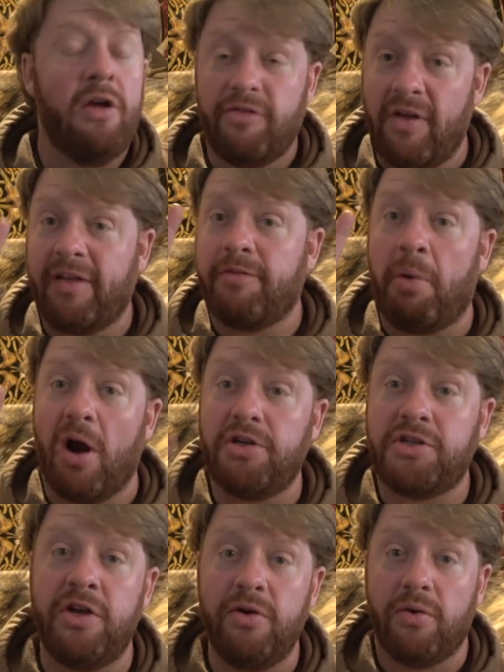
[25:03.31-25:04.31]
So that's
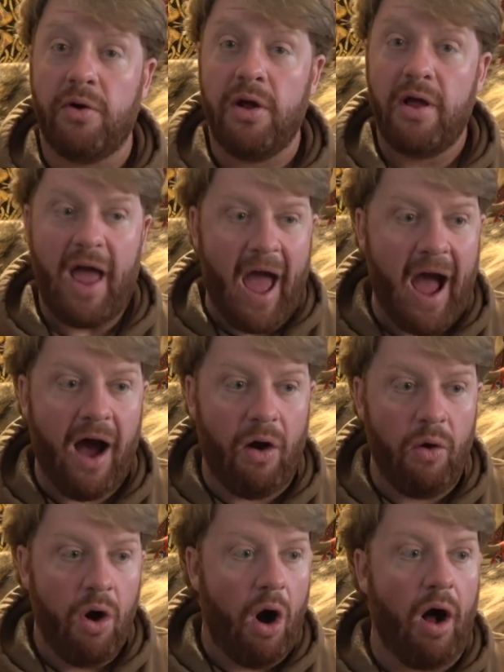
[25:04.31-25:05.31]
part two
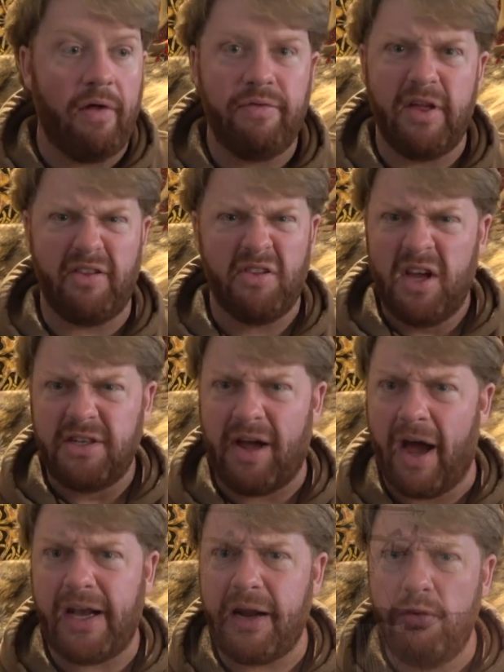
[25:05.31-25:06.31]
how on these
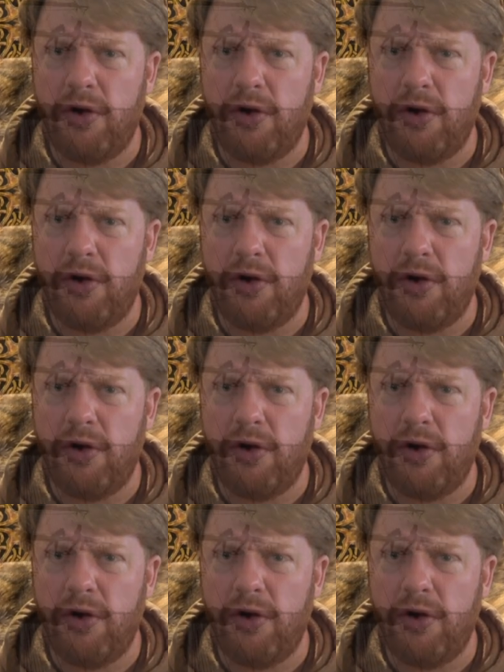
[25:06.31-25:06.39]
tiny